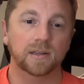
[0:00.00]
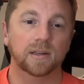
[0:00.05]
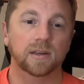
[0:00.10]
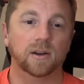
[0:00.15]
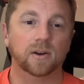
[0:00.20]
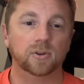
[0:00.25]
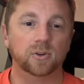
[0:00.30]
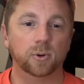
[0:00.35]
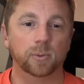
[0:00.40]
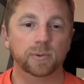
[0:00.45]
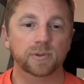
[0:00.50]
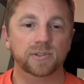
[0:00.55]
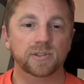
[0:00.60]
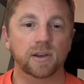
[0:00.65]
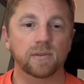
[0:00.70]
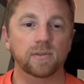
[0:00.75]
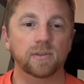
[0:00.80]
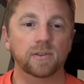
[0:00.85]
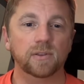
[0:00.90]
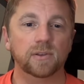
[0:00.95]
October
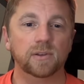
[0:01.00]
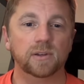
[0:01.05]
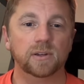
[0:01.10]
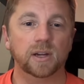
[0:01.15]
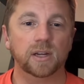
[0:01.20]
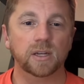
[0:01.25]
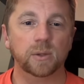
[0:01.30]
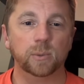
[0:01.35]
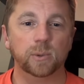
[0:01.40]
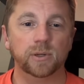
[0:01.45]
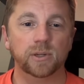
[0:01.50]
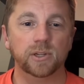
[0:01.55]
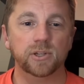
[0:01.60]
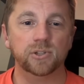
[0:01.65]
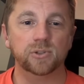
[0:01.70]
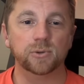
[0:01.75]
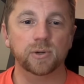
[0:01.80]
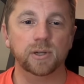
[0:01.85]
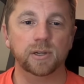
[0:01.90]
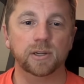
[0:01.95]
7th, 91-day
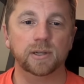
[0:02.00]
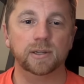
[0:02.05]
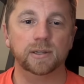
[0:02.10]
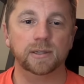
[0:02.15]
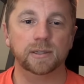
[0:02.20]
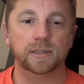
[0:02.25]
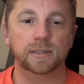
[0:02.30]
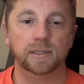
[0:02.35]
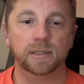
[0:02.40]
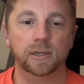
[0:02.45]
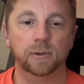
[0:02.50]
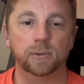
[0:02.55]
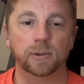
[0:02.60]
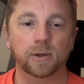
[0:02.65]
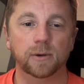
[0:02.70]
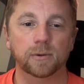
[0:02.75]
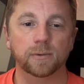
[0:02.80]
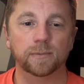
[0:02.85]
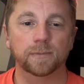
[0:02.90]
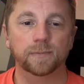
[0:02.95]
streak. Here we
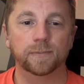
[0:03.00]
go.